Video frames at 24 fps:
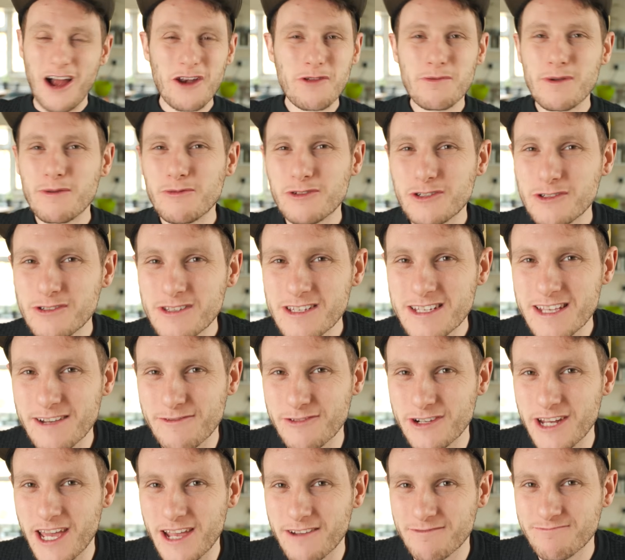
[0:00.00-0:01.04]
do people do this
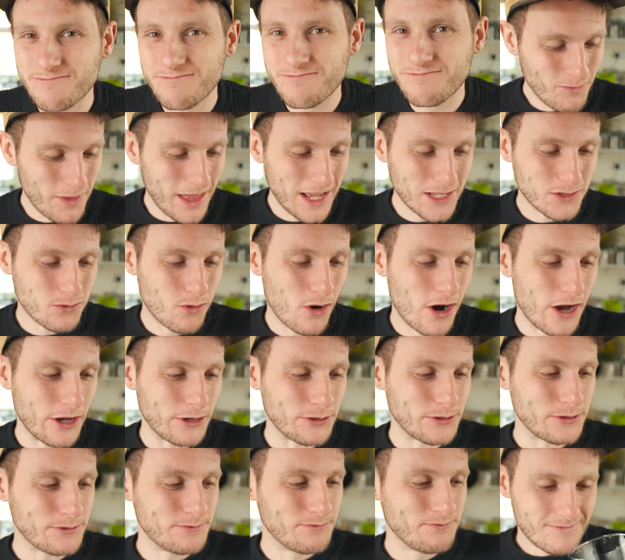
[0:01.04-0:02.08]
every day? That's
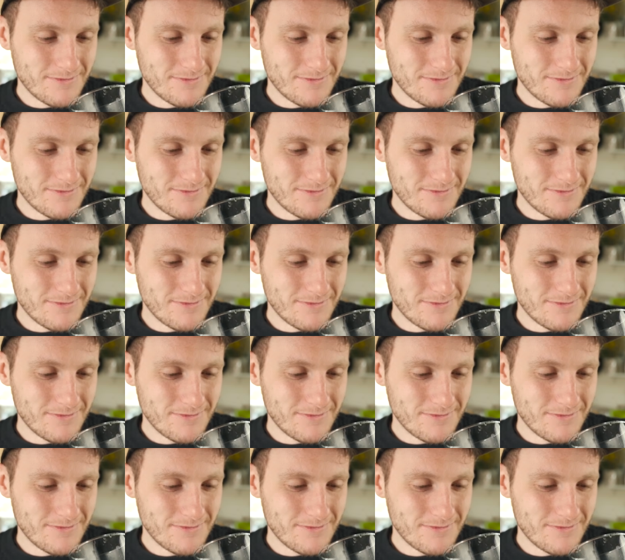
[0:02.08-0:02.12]
wild.